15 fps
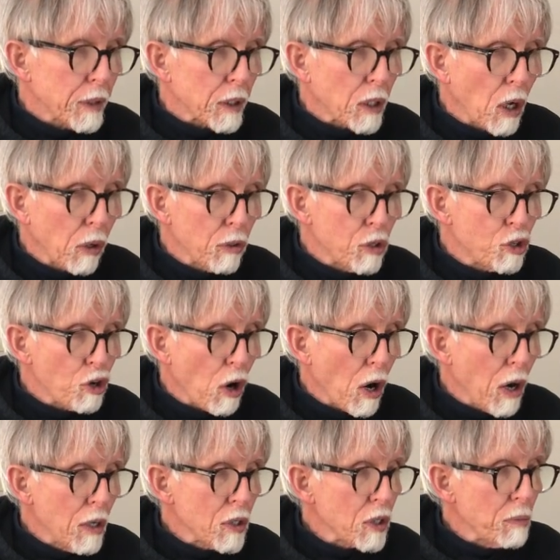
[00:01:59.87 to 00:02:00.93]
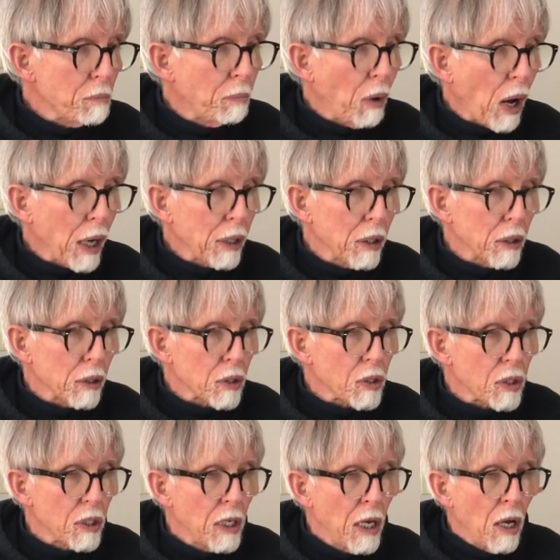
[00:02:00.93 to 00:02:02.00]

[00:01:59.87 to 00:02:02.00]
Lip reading: colored jars and bottles,